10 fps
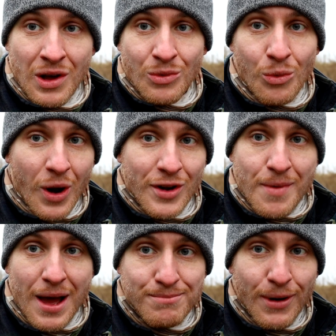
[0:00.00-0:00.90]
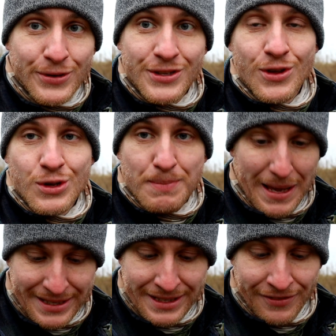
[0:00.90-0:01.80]
Well, one of my most used
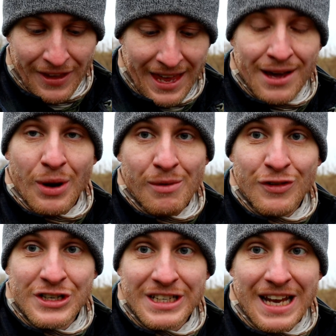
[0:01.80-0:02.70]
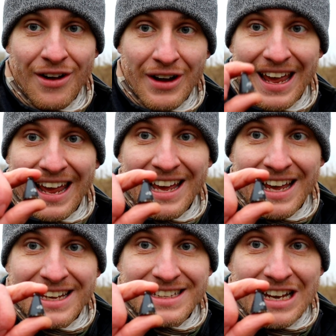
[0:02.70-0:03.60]
pieces of kit when I'm fishing down here
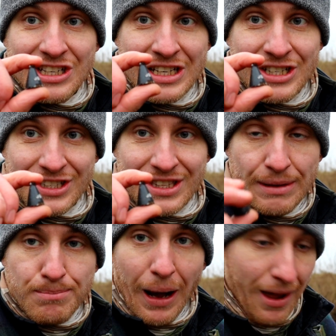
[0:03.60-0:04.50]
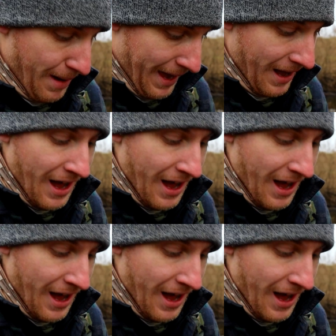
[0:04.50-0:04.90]
is actually just the plummet.